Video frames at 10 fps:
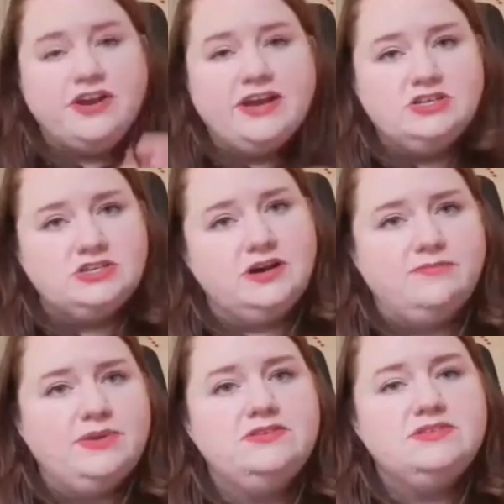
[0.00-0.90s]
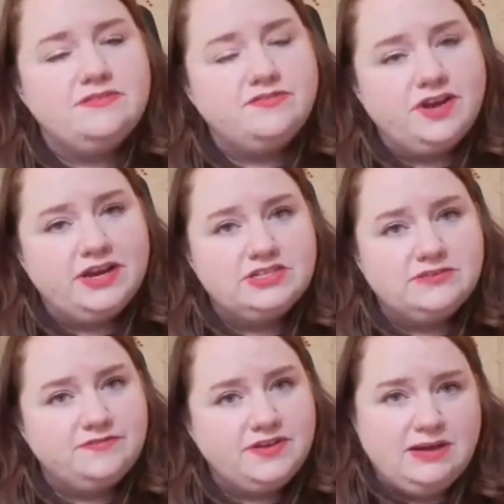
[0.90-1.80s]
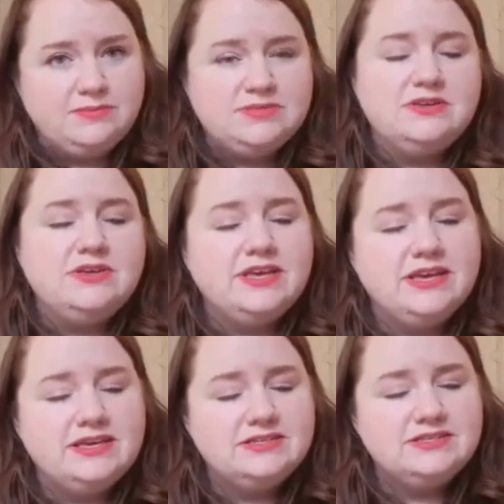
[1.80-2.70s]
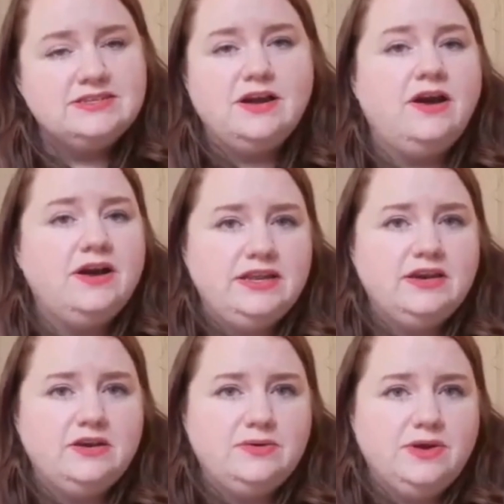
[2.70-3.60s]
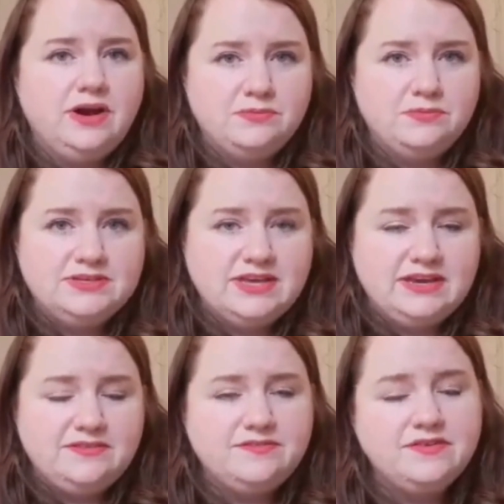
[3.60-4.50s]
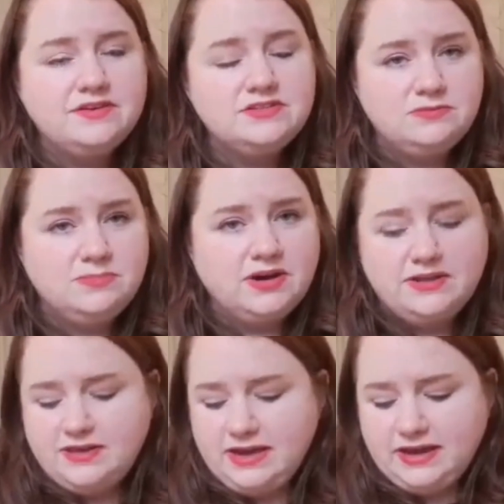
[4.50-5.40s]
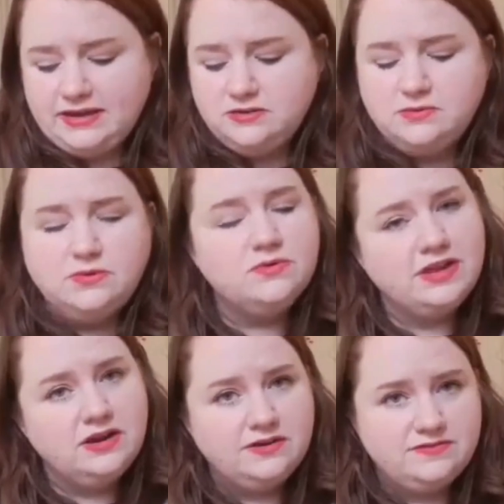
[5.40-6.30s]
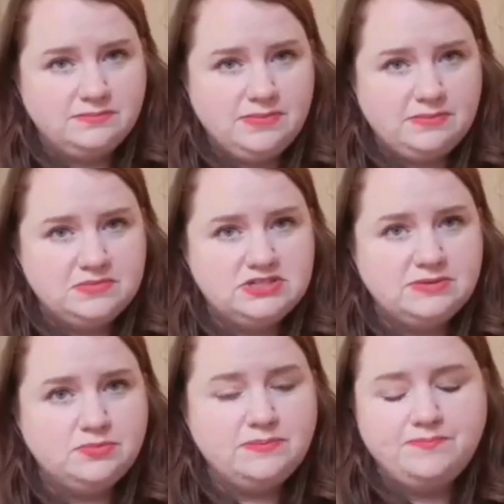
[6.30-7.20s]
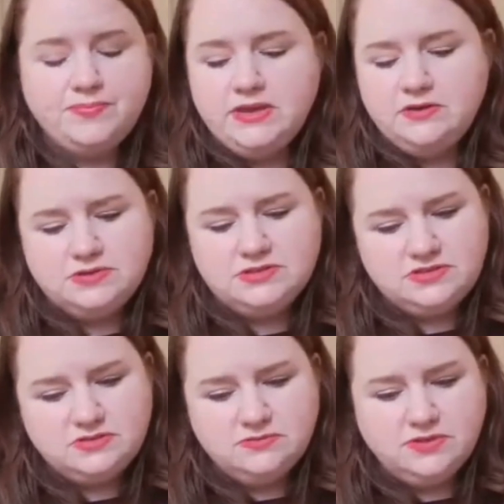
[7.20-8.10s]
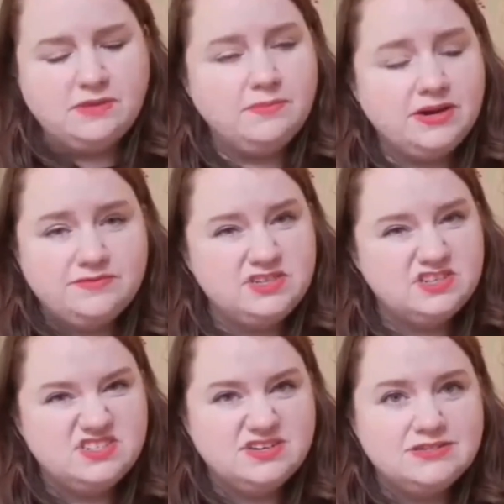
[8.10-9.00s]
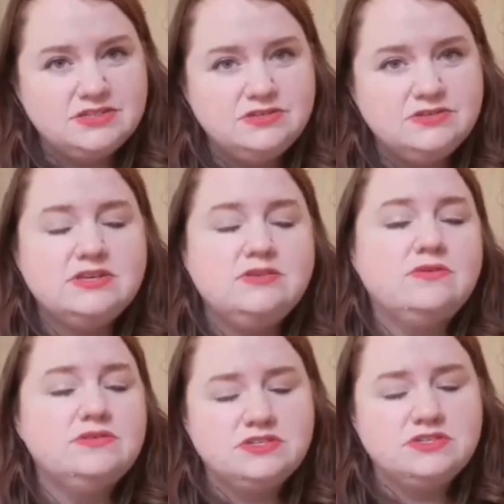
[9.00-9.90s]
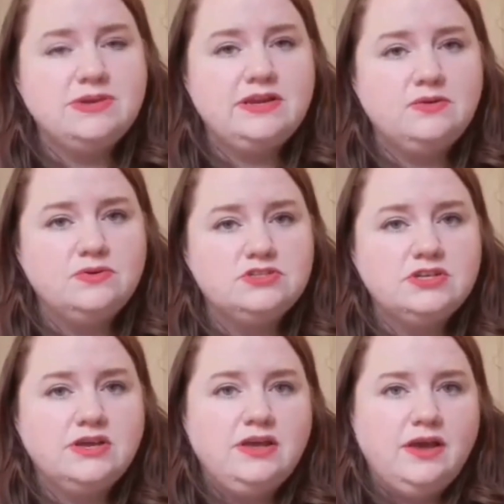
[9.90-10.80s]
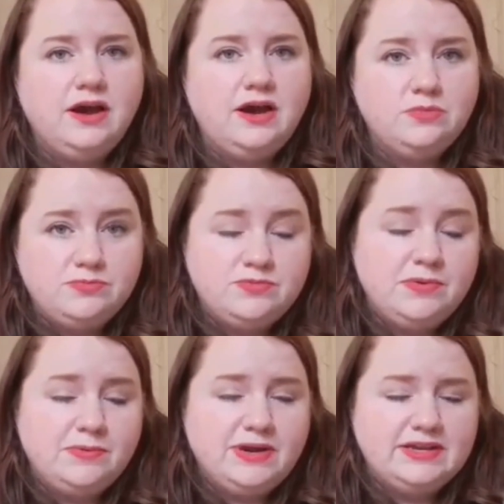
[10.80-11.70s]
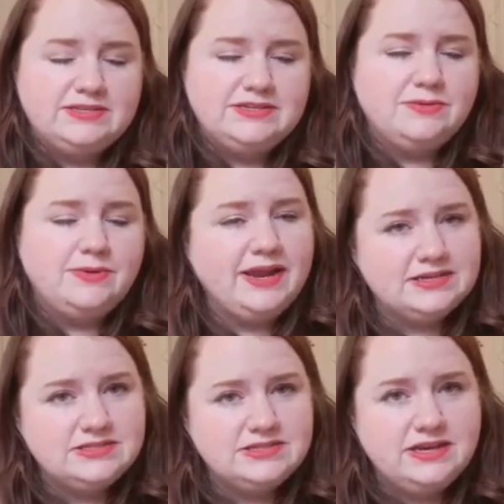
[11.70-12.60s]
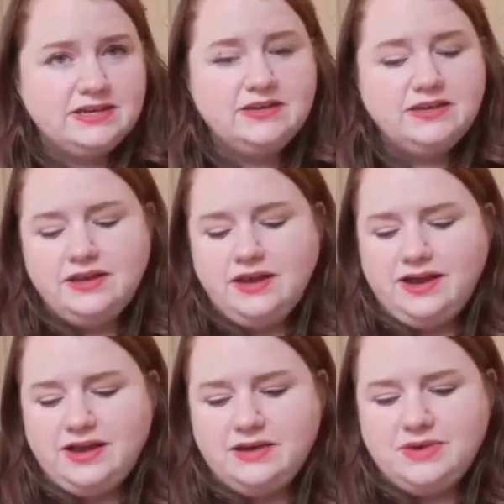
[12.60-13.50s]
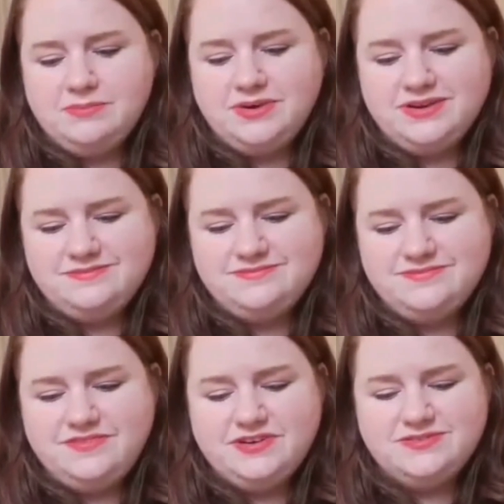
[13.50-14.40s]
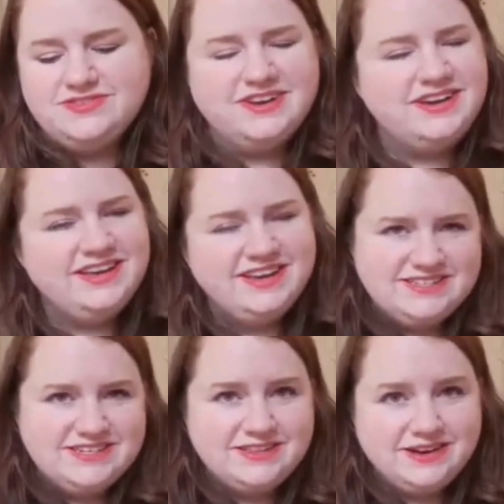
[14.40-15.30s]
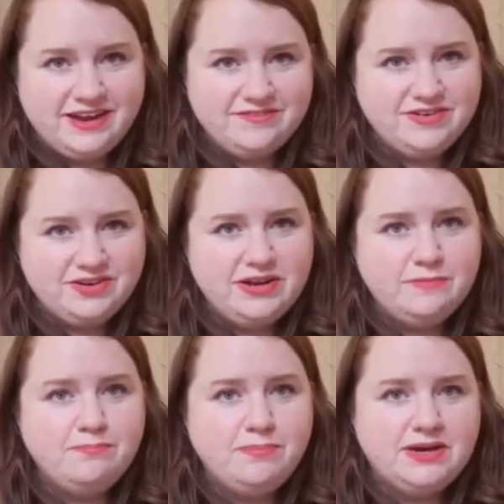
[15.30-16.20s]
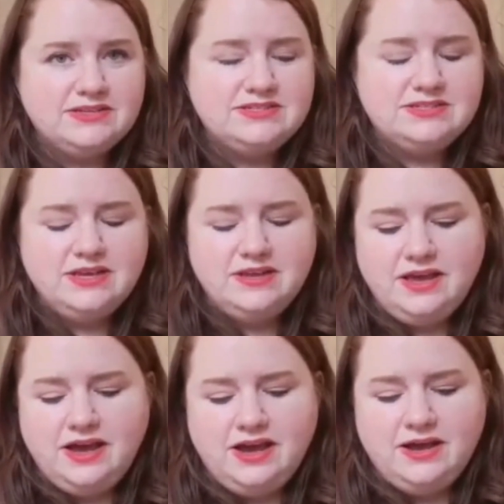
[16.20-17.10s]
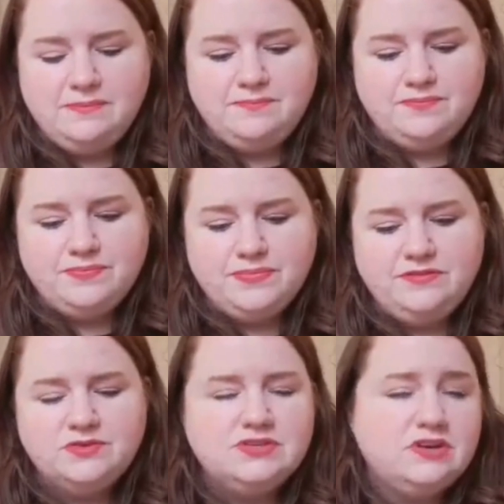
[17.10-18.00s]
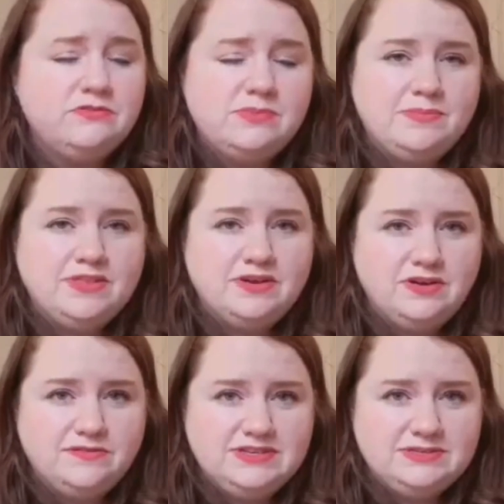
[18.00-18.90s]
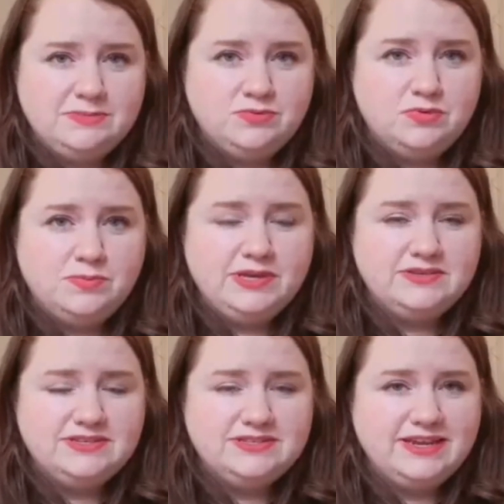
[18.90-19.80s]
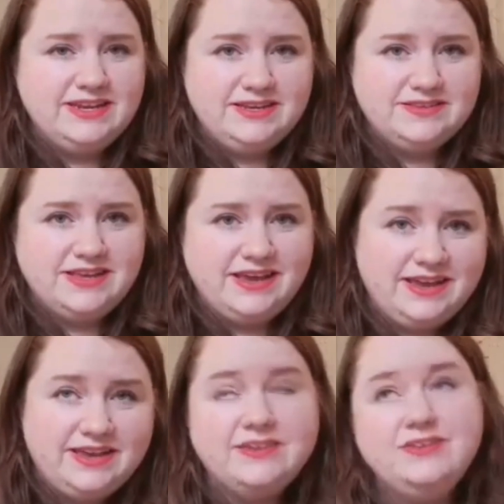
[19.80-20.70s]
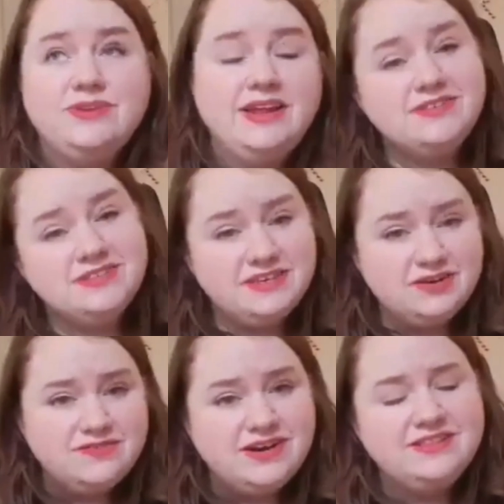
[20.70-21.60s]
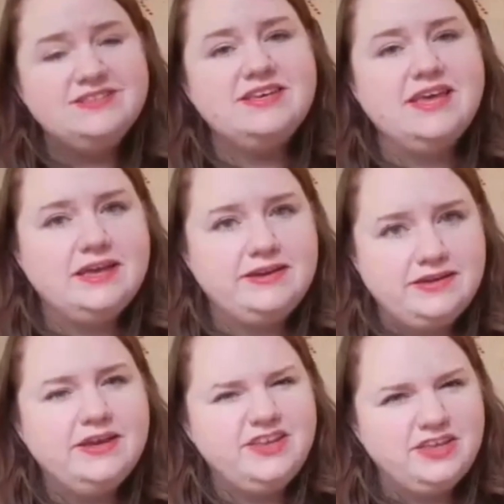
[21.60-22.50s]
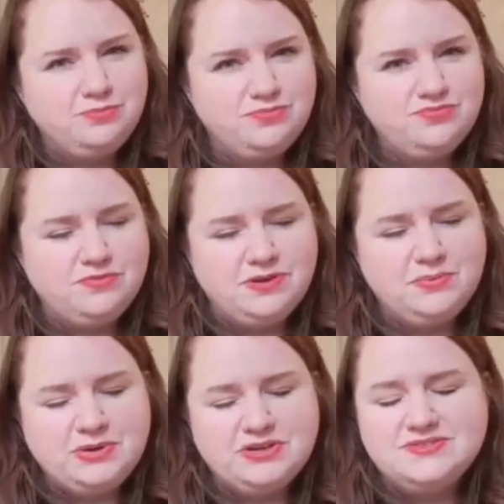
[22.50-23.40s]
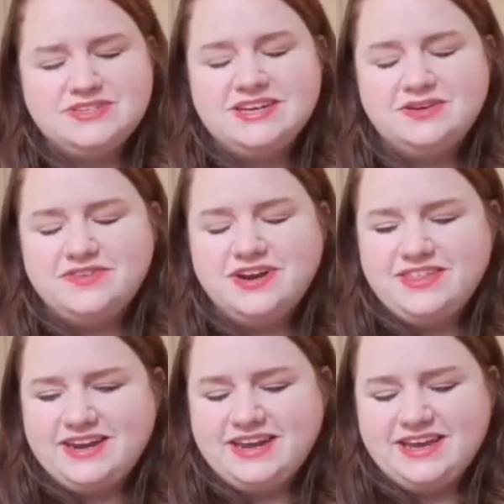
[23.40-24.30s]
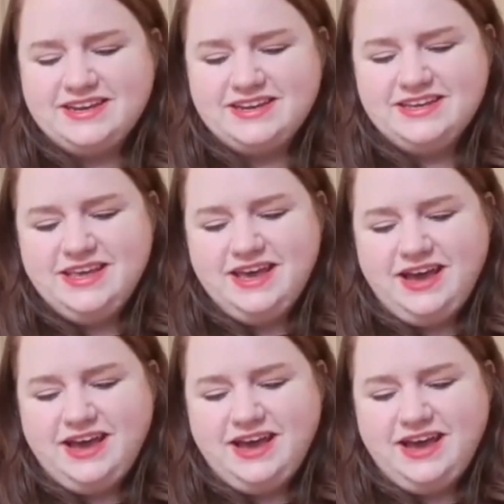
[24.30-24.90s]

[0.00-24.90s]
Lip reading: Free Agent, I've been using Free Agent for absolute years. I know I would be safe to buy their annual or their lifetime membership on. Whereas a tool that I might have just started using or is just being launched, I would probably wait until next year. I might feel slightly gutted that I haven't got it, but you've also got to remember that a lot of these people will be using techniques saying you'll never see an offer like this again. You probably will see an offer like that again.